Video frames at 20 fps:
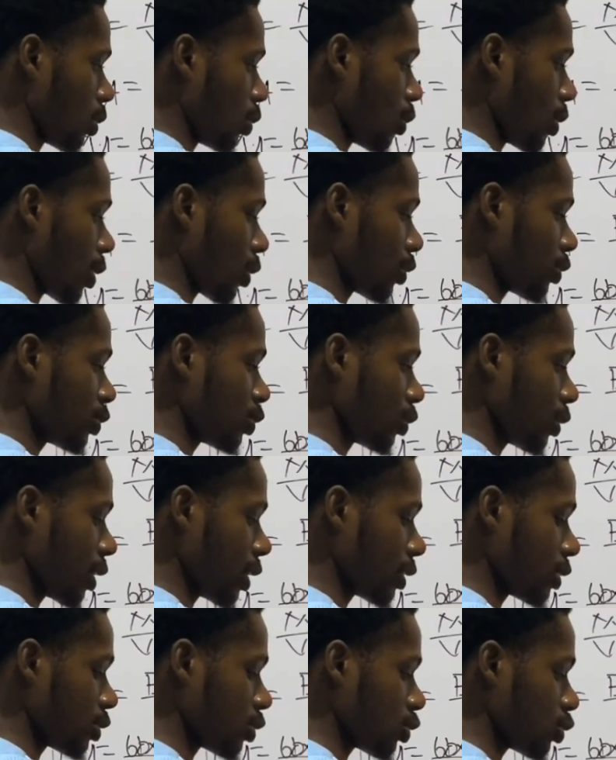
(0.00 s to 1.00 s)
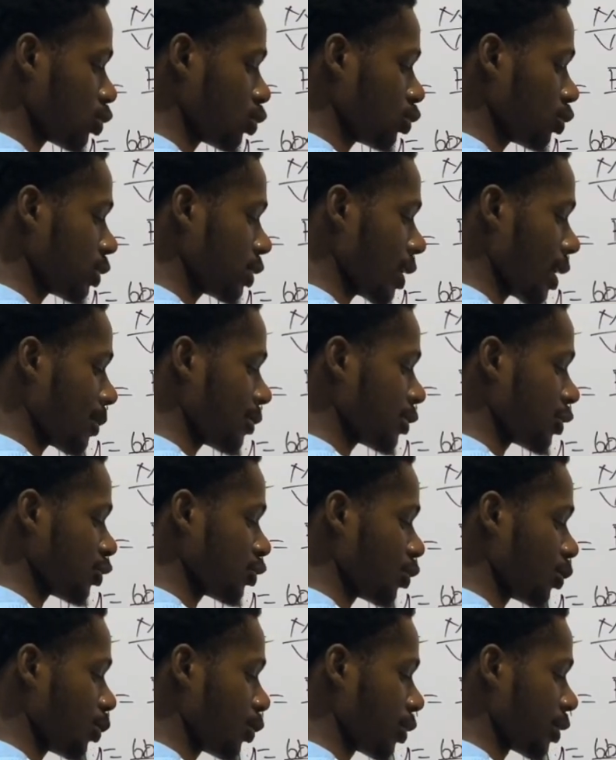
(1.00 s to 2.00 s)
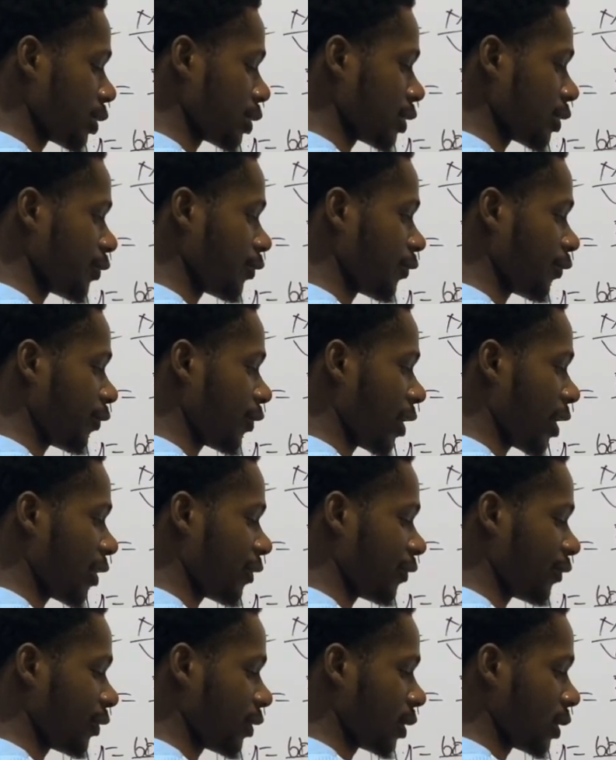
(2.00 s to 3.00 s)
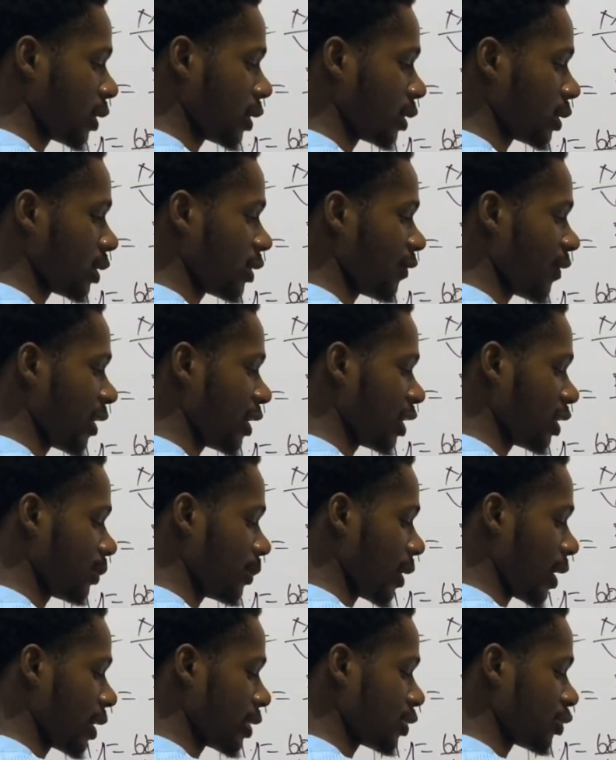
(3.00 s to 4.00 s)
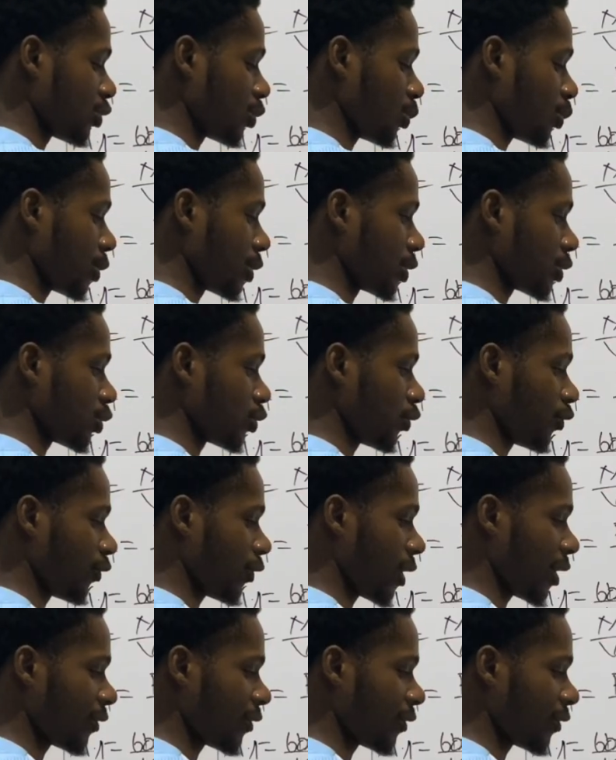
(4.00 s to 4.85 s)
We're going to get 2 times 0.75 divided by 0.25.